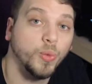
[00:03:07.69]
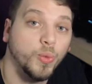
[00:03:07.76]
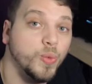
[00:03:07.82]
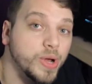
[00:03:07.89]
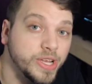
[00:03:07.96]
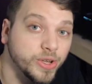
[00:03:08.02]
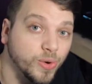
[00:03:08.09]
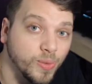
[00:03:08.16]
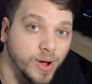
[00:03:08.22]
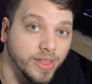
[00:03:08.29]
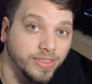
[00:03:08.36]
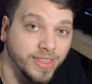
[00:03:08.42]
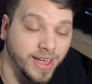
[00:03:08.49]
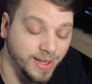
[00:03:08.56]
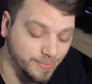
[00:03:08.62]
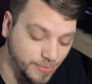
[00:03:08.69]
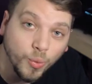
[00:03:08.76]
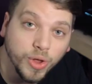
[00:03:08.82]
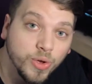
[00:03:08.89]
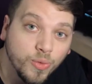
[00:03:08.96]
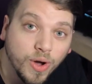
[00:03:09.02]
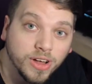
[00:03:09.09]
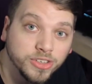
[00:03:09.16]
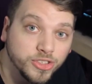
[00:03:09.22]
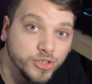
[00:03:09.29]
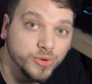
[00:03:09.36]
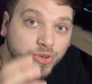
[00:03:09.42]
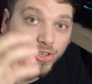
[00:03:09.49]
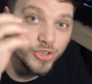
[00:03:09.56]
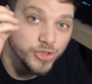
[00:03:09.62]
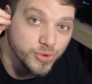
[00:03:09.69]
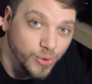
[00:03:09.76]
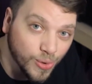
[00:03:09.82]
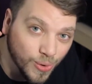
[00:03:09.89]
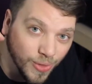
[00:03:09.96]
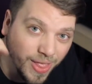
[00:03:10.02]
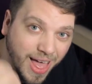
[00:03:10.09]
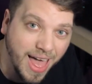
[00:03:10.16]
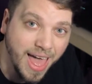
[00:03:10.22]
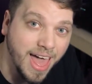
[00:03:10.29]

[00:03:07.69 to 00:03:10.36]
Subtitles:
We don't want that. We want to control